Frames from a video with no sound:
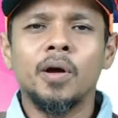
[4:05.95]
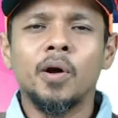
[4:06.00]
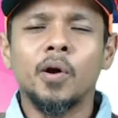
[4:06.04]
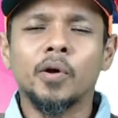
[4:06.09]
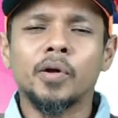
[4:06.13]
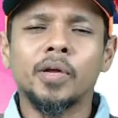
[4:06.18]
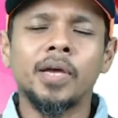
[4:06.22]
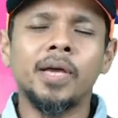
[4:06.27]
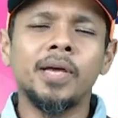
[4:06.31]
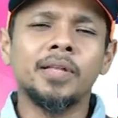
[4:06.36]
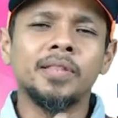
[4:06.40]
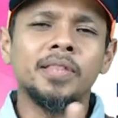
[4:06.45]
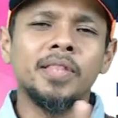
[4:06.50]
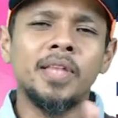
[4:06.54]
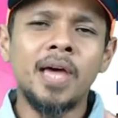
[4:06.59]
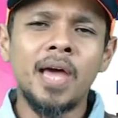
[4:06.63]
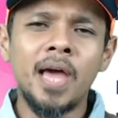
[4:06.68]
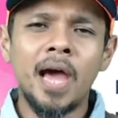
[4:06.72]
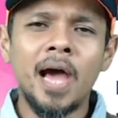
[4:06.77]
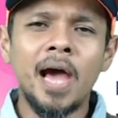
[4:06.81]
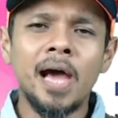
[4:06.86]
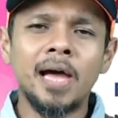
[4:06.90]
Okay,
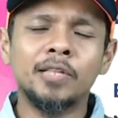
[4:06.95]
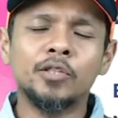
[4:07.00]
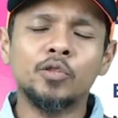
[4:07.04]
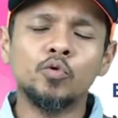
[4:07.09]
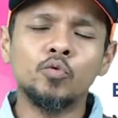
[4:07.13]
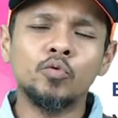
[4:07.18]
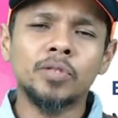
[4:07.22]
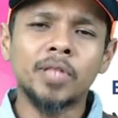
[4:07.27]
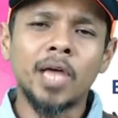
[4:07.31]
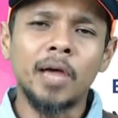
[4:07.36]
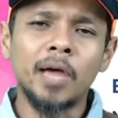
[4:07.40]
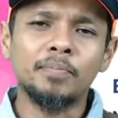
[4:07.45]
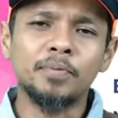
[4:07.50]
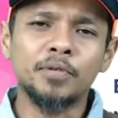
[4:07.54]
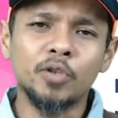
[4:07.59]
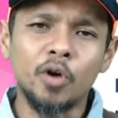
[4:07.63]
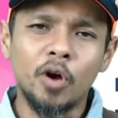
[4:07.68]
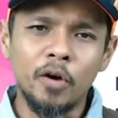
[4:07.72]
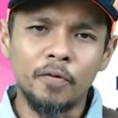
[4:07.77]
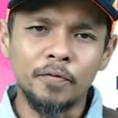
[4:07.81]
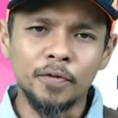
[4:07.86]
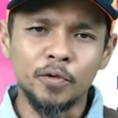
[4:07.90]
there are two types
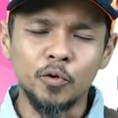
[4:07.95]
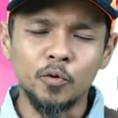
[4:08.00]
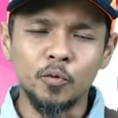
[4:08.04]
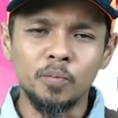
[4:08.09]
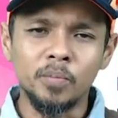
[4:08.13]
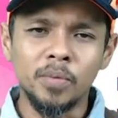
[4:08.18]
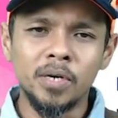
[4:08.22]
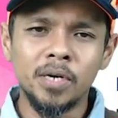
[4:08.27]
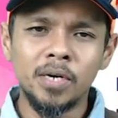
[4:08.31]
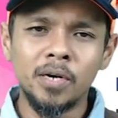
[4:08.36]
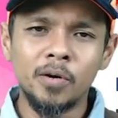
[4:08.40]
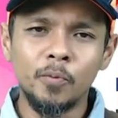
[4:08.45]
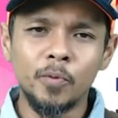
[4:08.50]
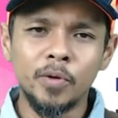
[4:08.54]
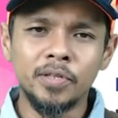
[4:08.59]
of tumor,